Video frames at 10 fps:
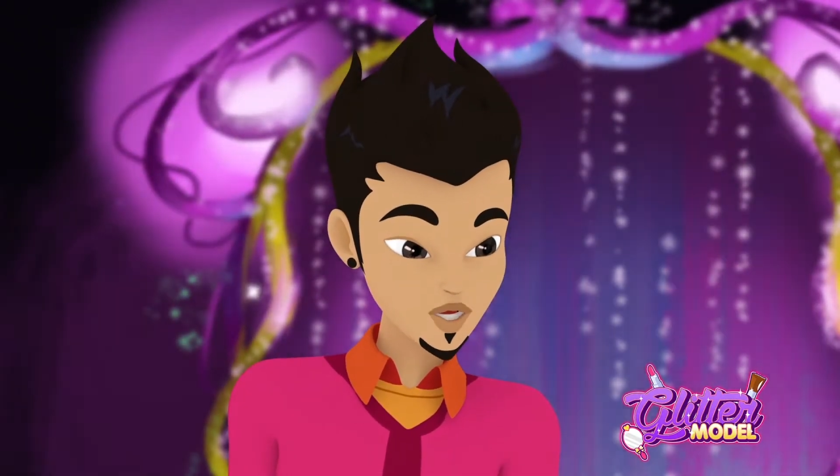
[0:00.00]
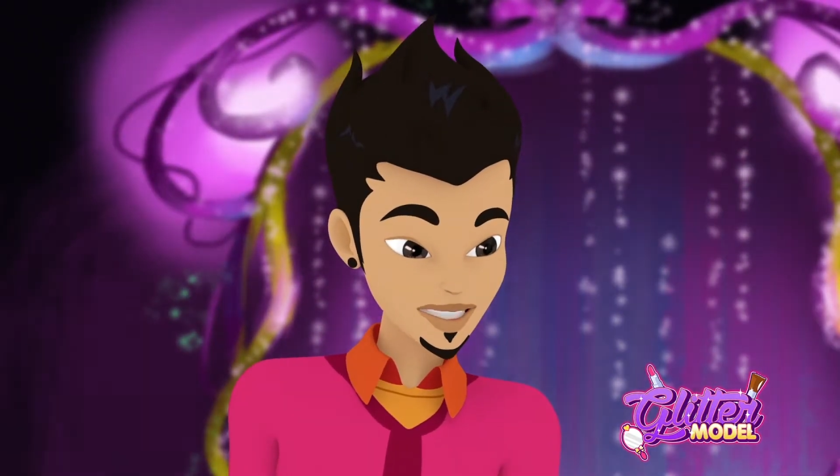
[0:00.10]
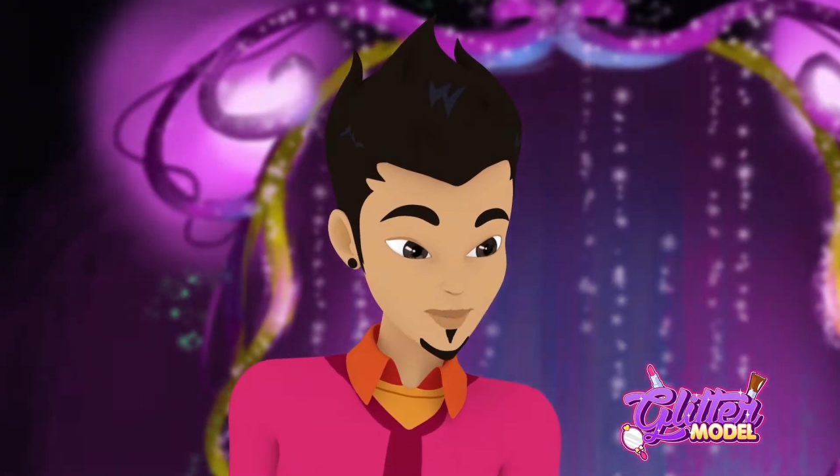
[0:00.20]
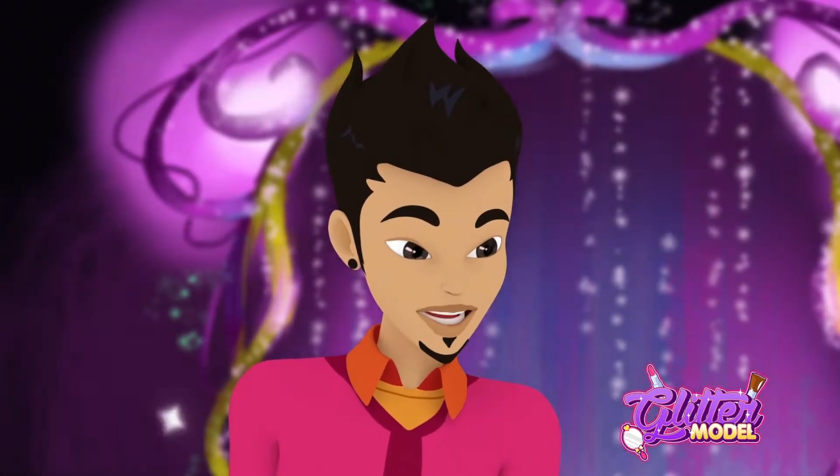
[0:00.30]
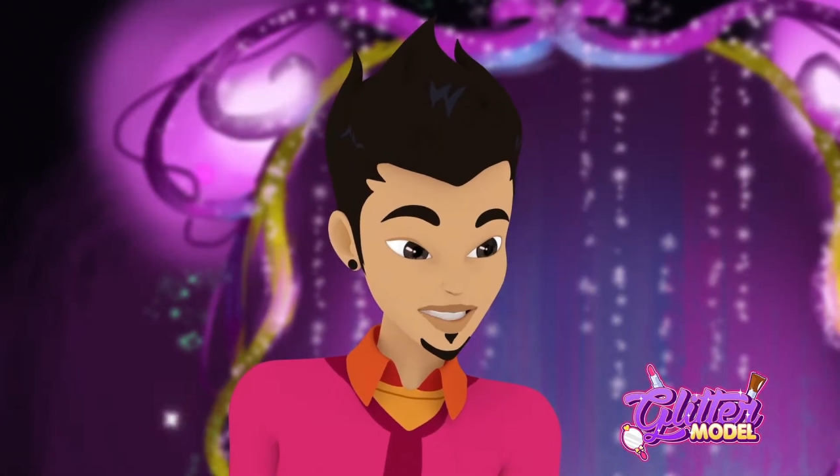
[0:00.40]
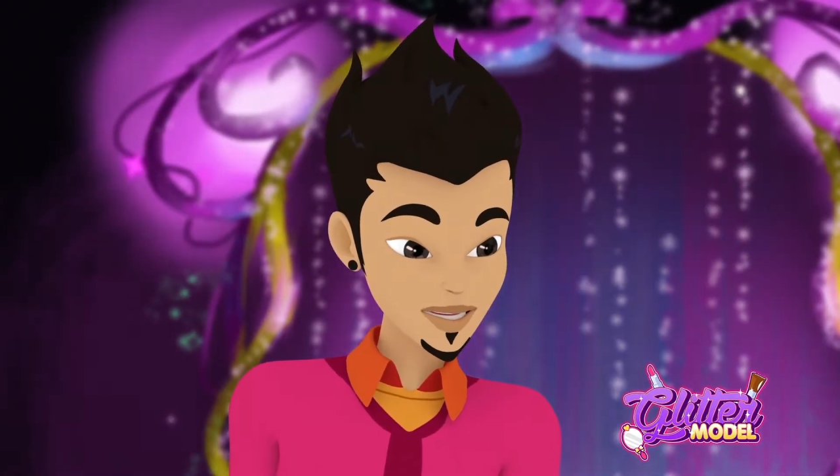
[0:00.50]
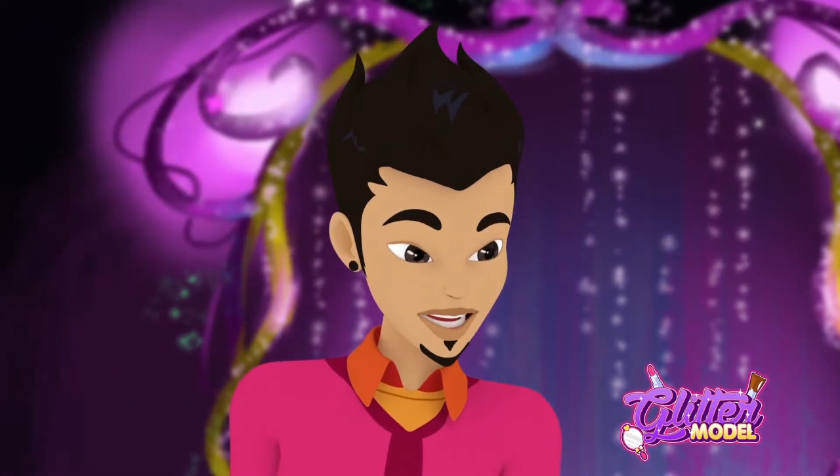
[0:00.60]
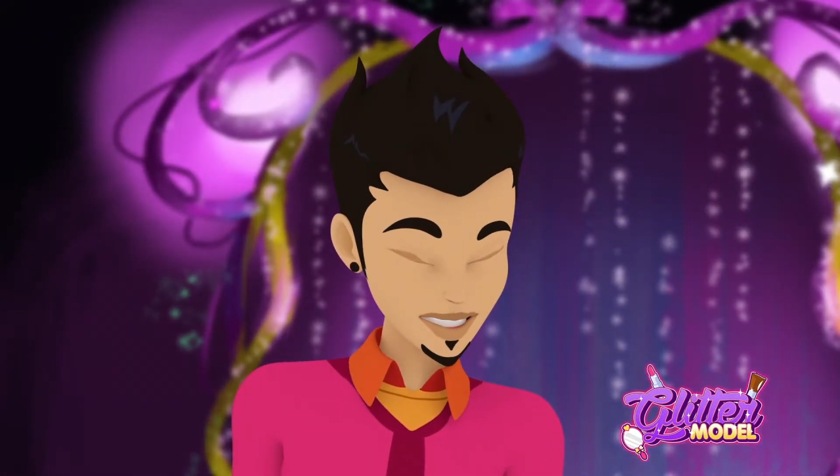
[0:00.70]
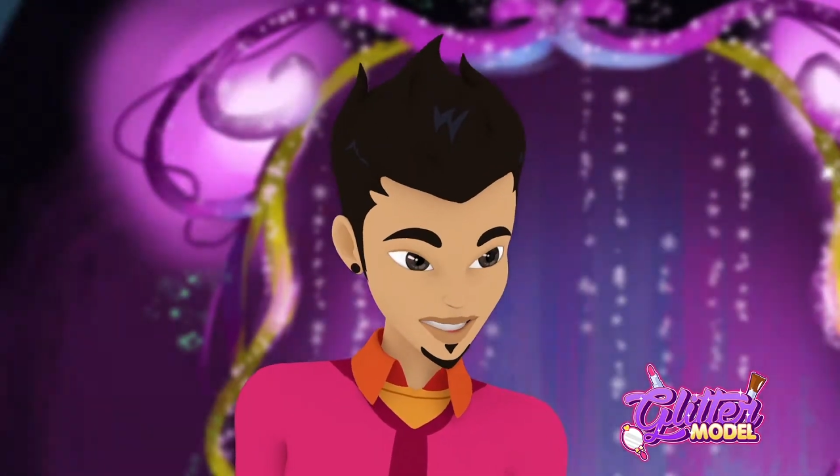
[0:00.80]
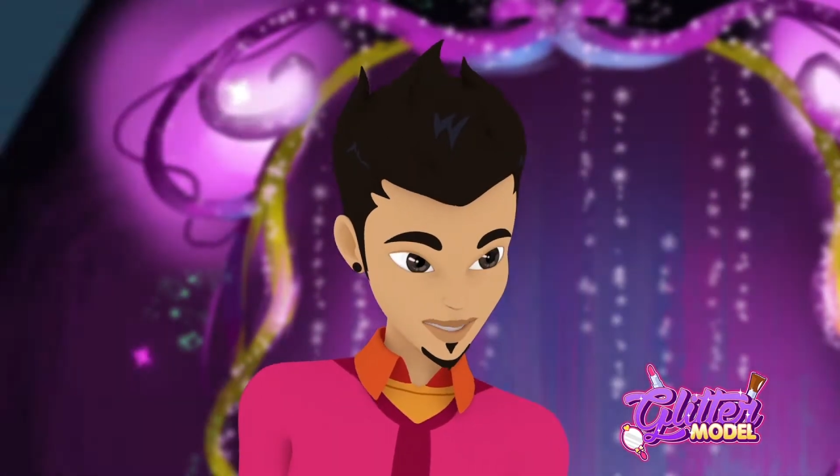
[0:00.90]

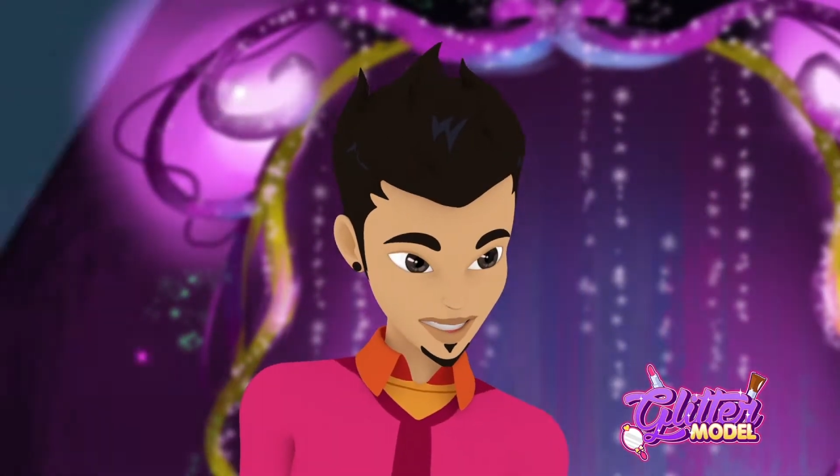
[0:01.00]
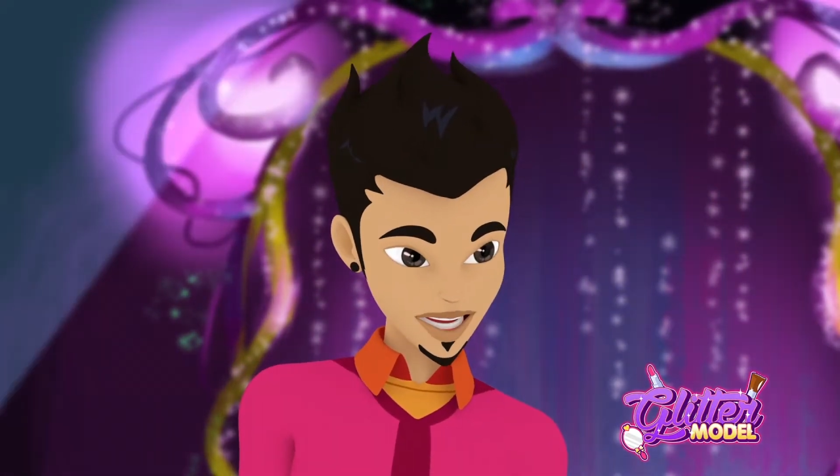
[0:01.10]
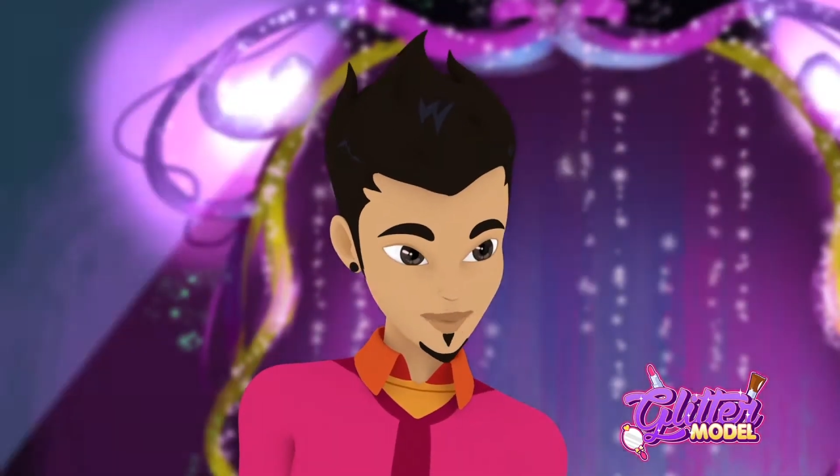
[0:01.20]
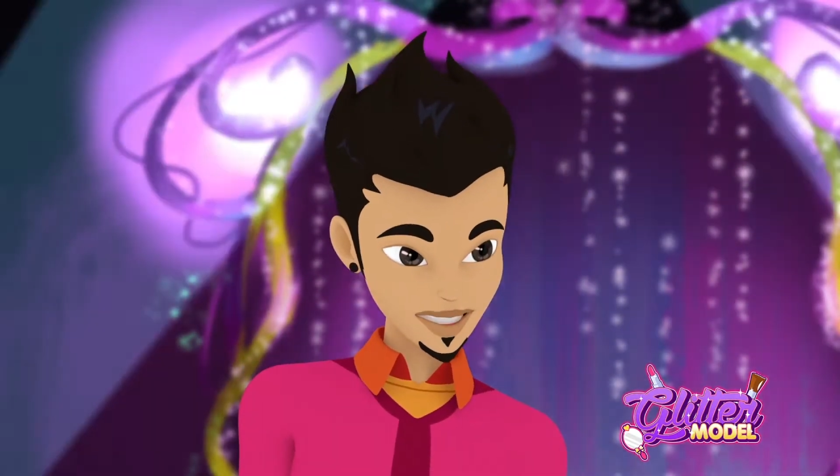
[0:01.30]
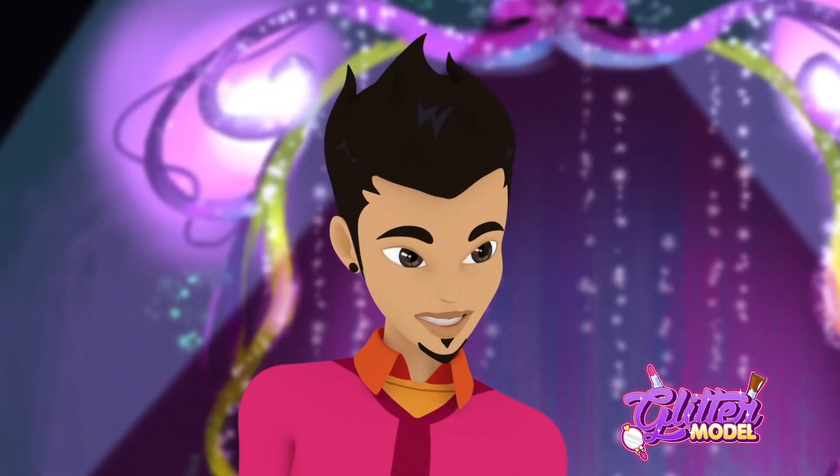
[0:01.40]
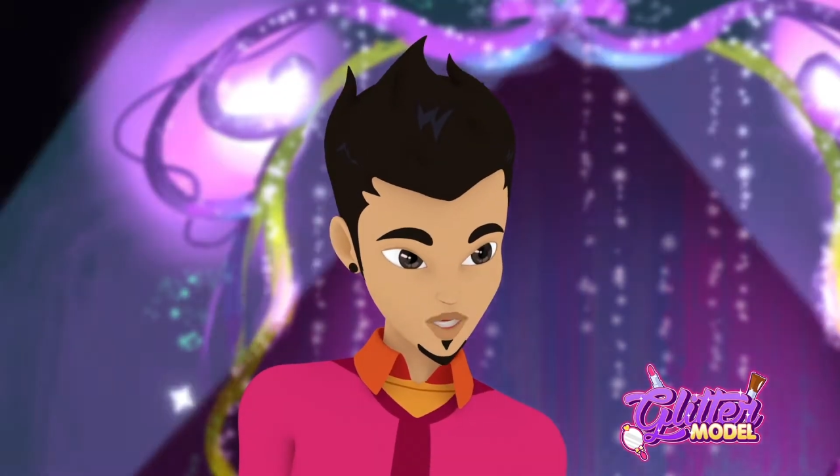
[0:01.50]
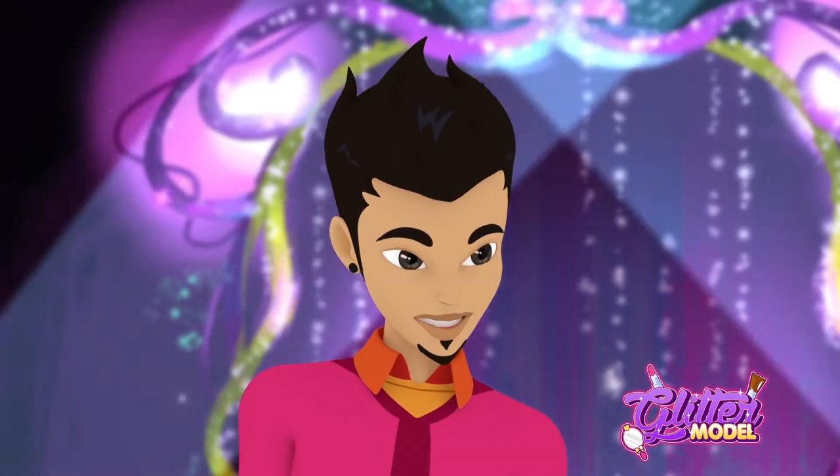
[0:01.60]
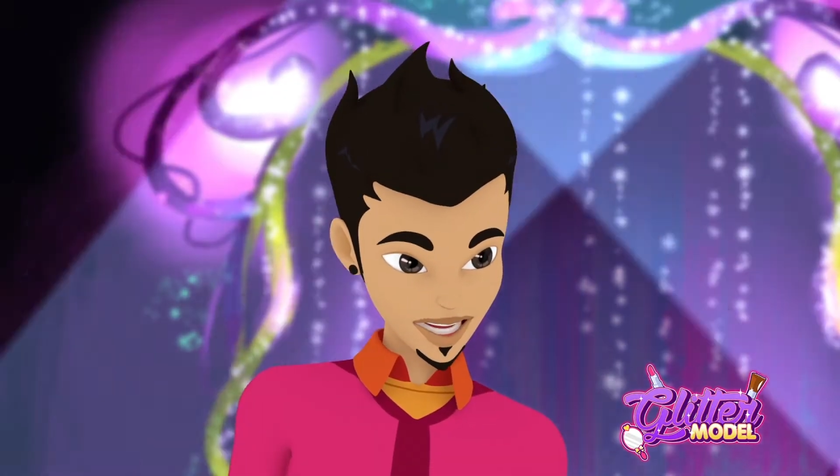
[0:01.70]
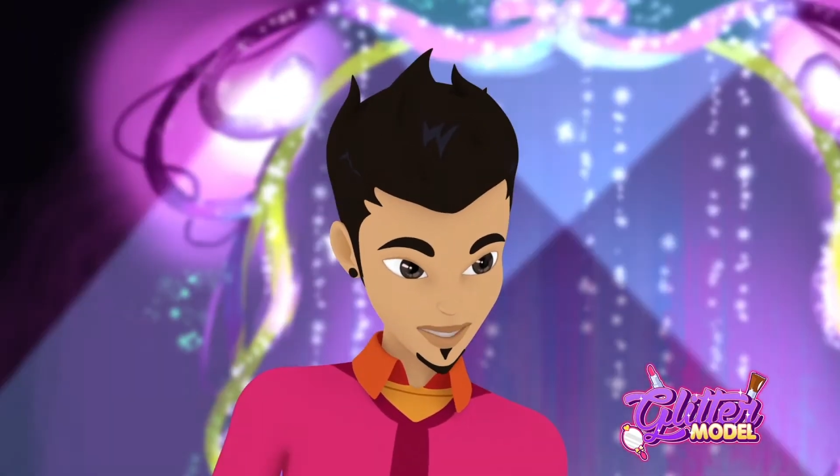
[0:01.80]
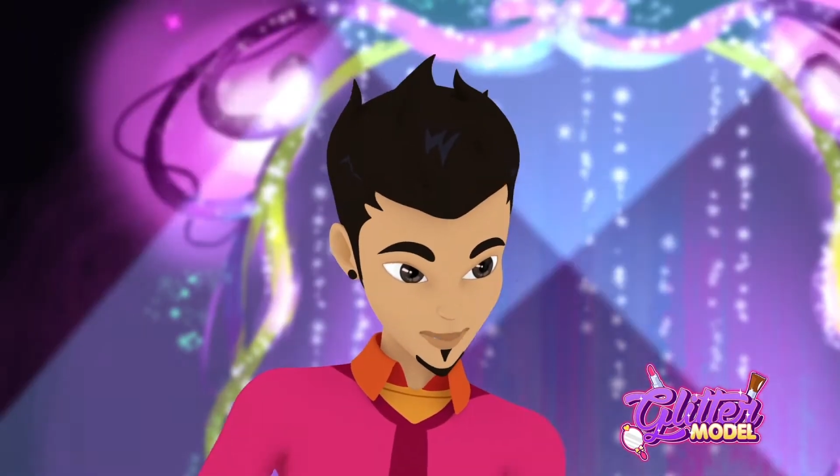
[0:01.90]
enthusiasm of this beautiful
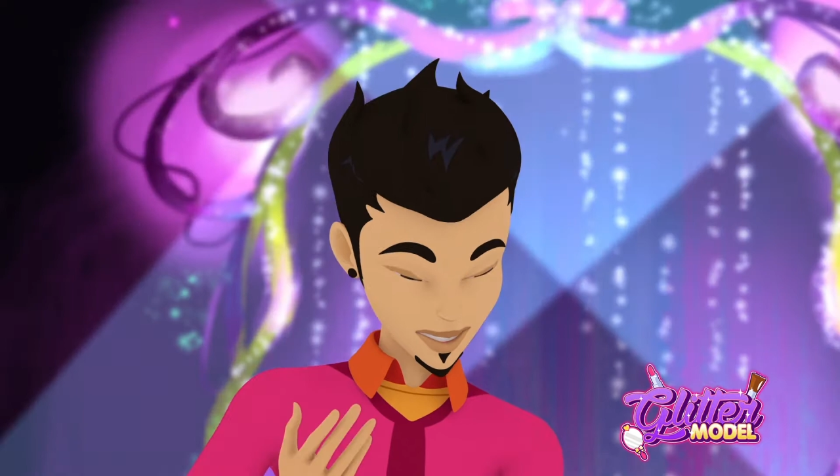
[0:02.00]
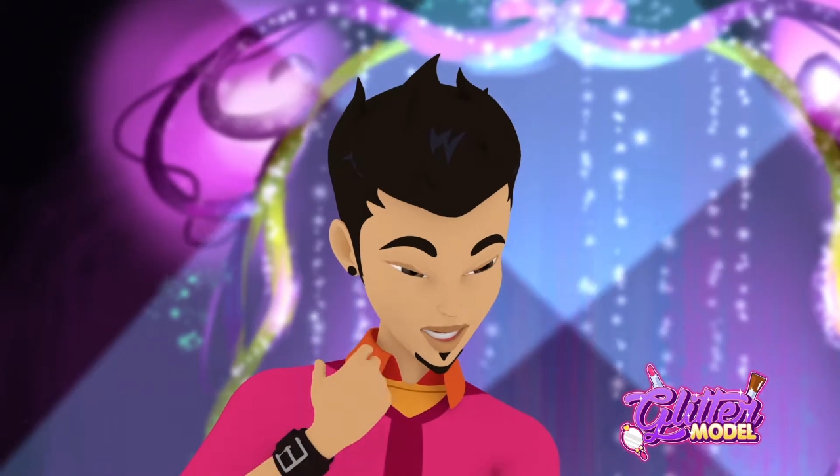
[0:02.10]
crowd!